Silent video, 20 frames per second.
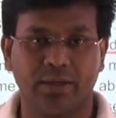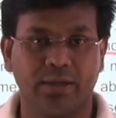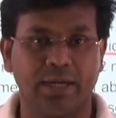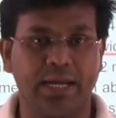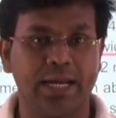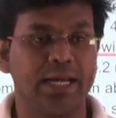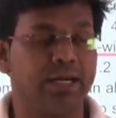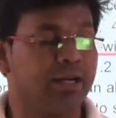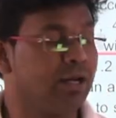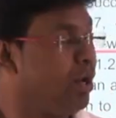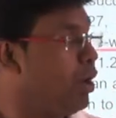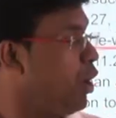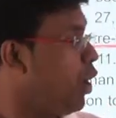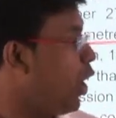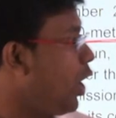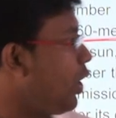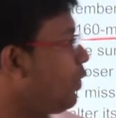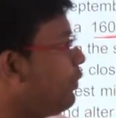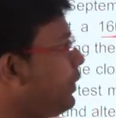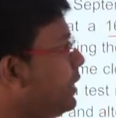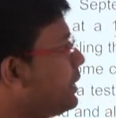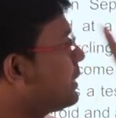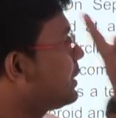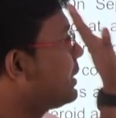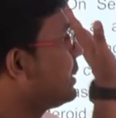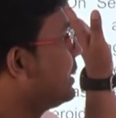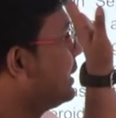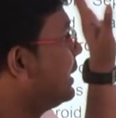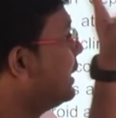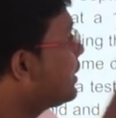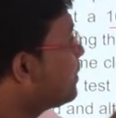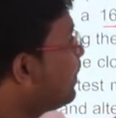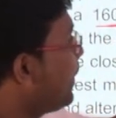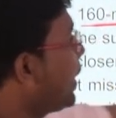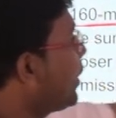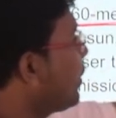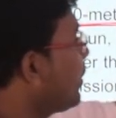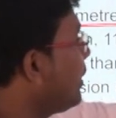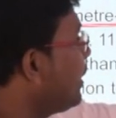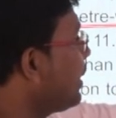right, on which this
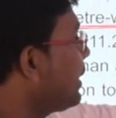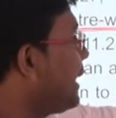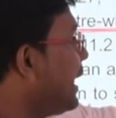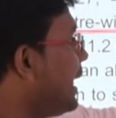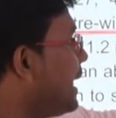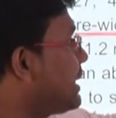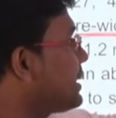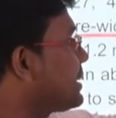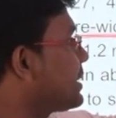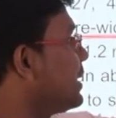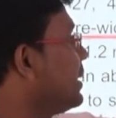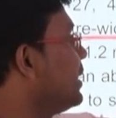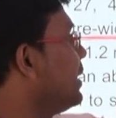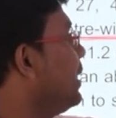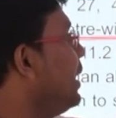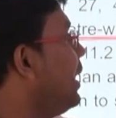particular test,